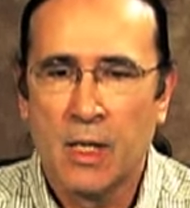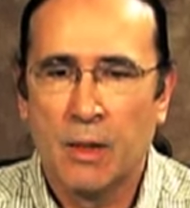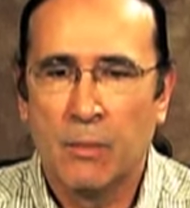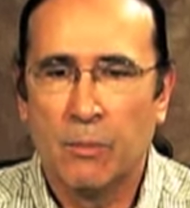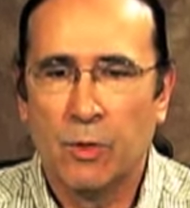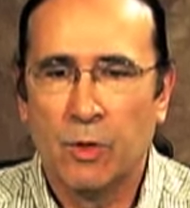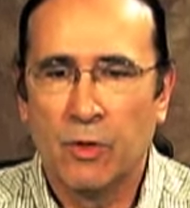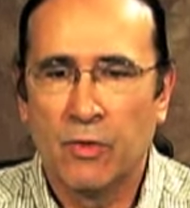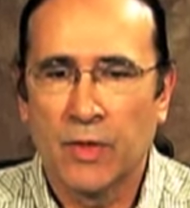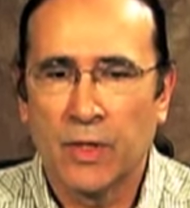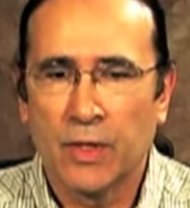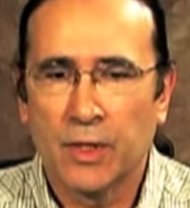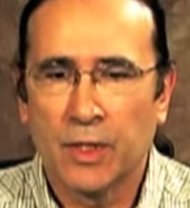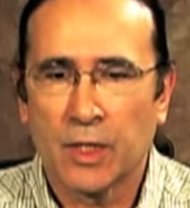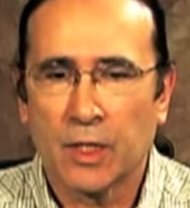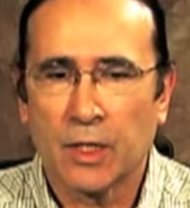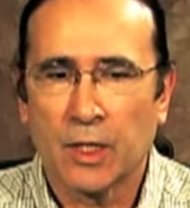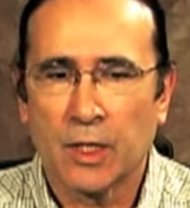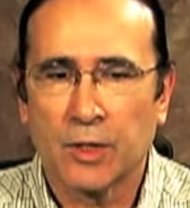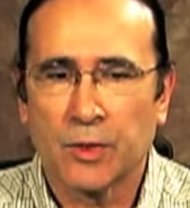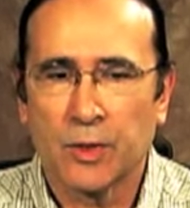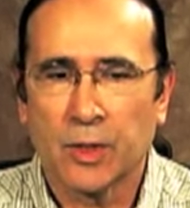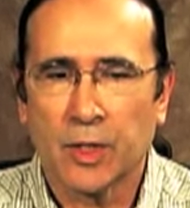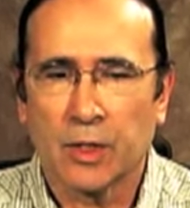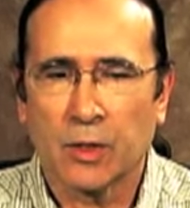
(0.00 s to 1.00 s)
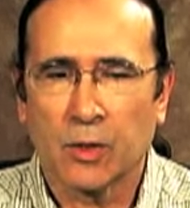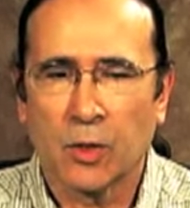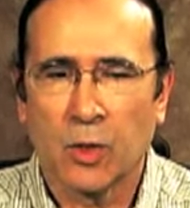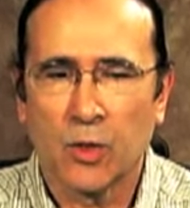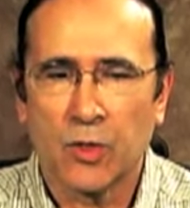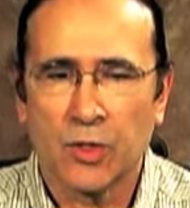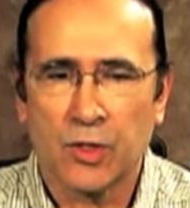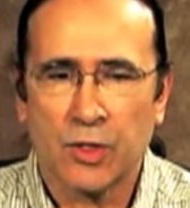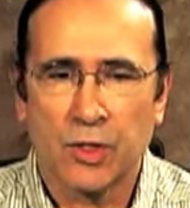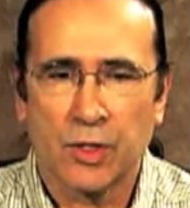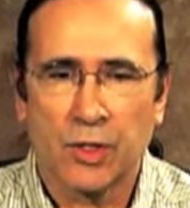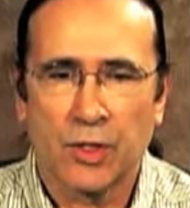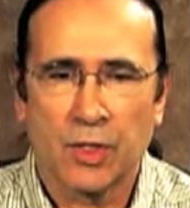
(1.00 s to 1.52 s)
moving the country
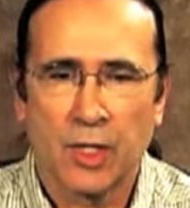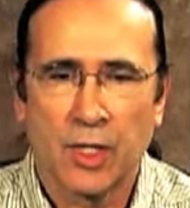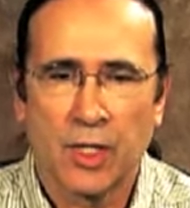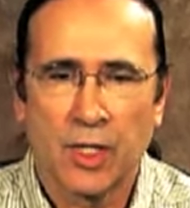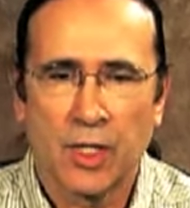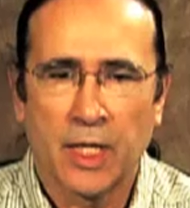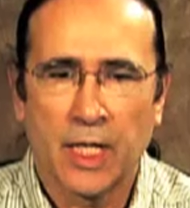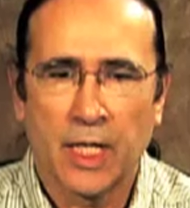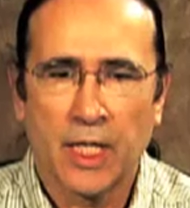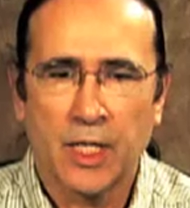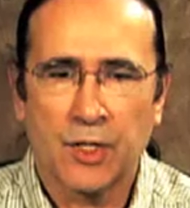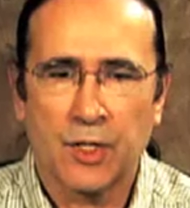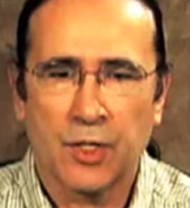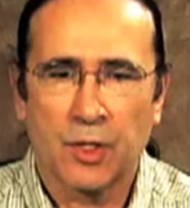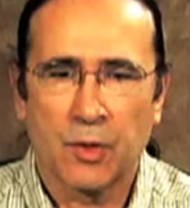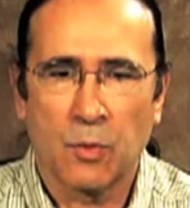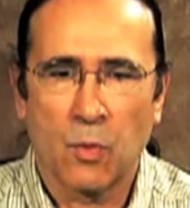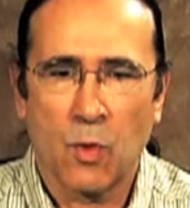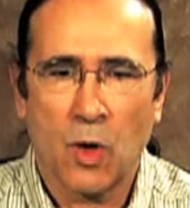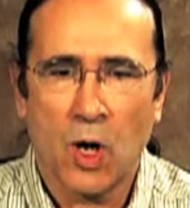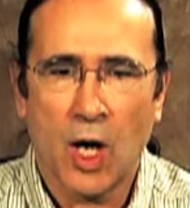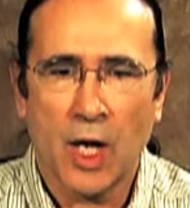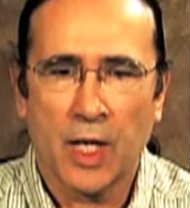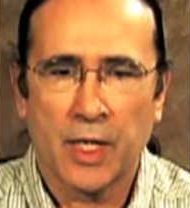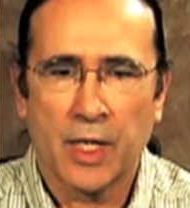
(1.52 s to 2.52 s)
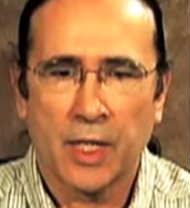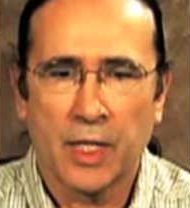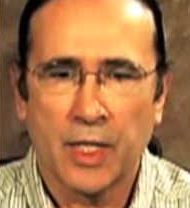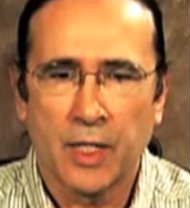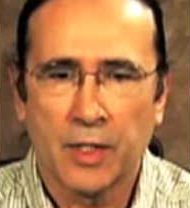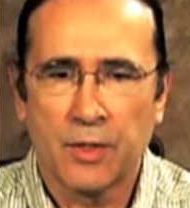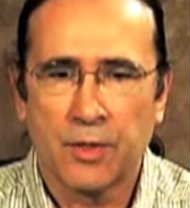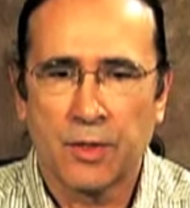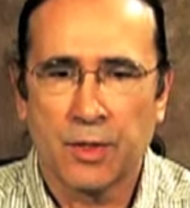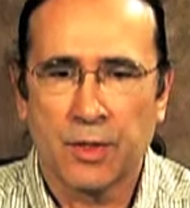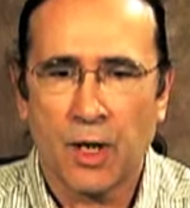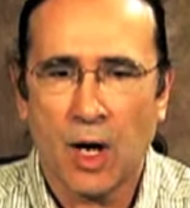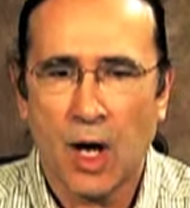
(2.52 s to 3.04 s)
closer to a nationwide
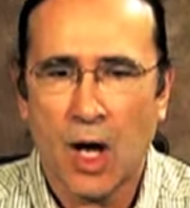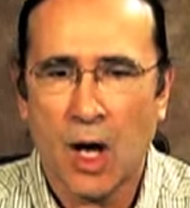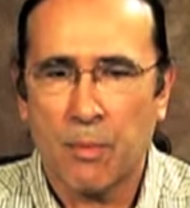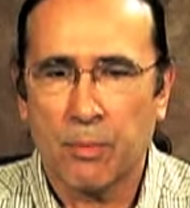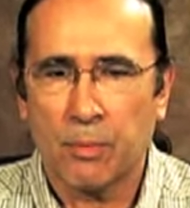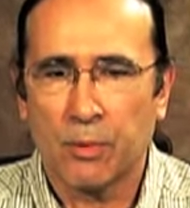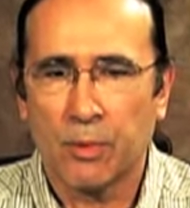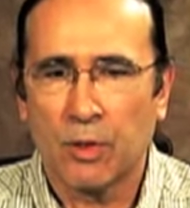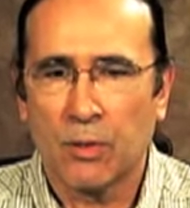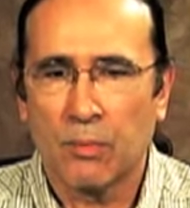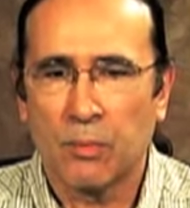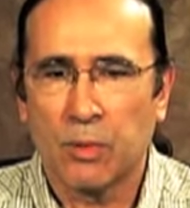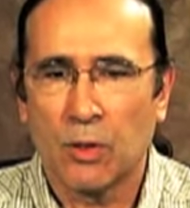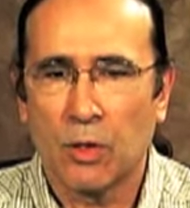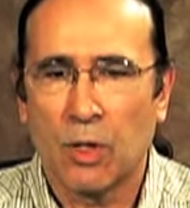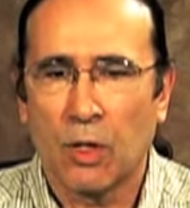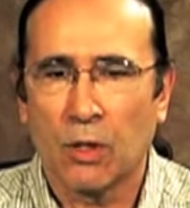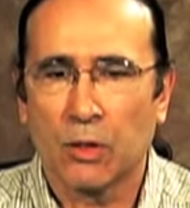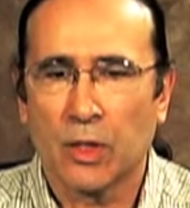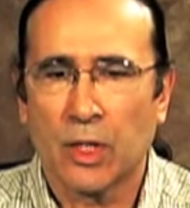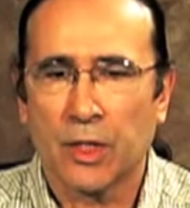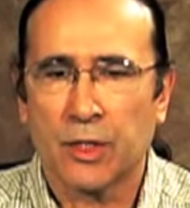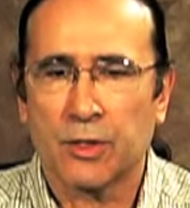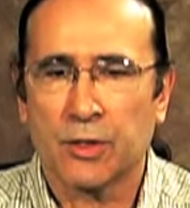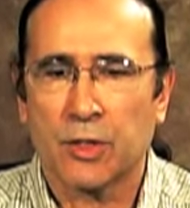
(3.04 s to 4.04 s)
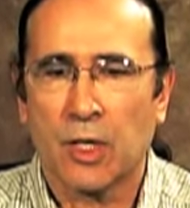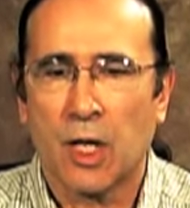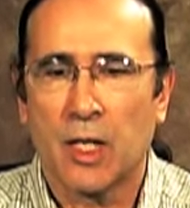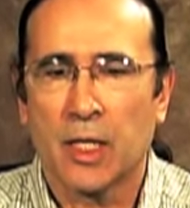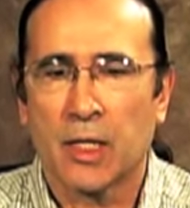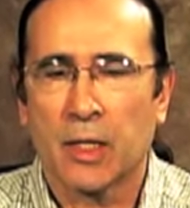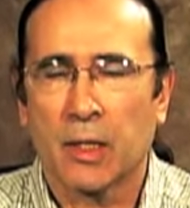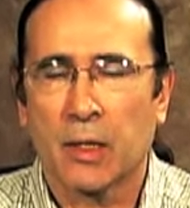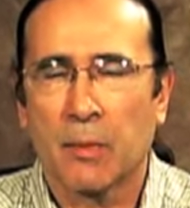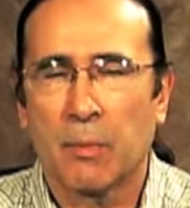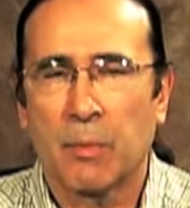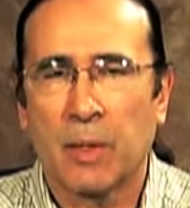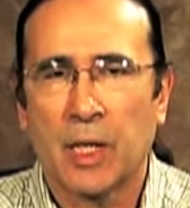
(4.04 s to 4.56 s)
interoperable
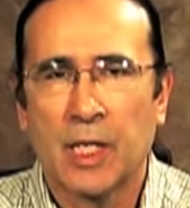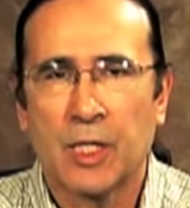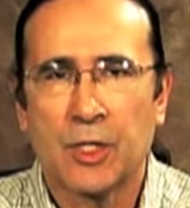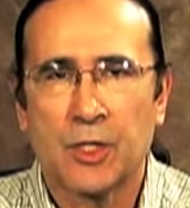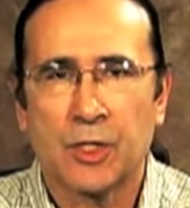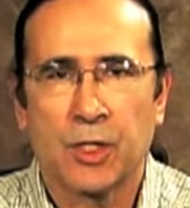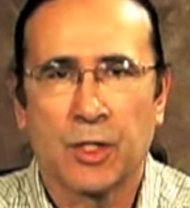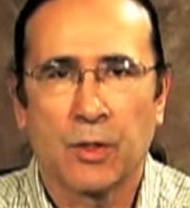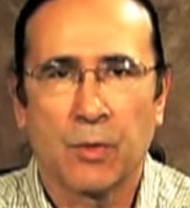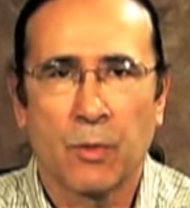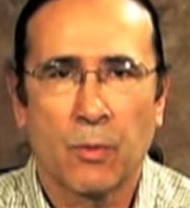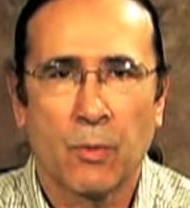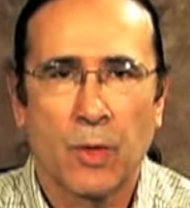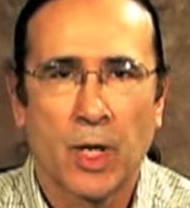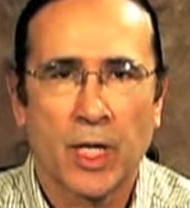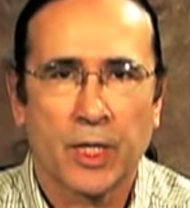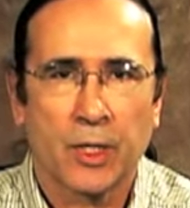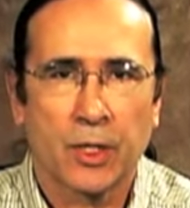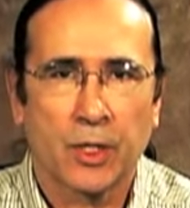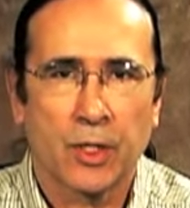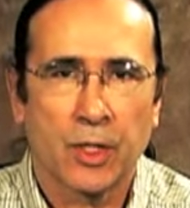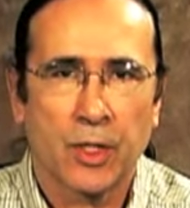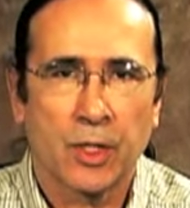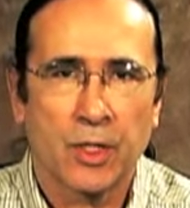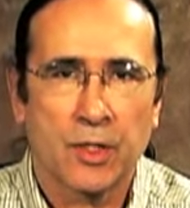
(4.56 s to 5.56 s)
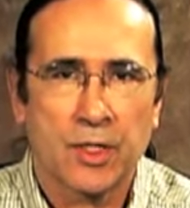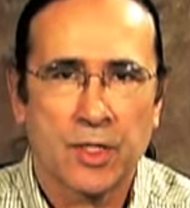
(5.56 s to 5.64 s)
electronic patient record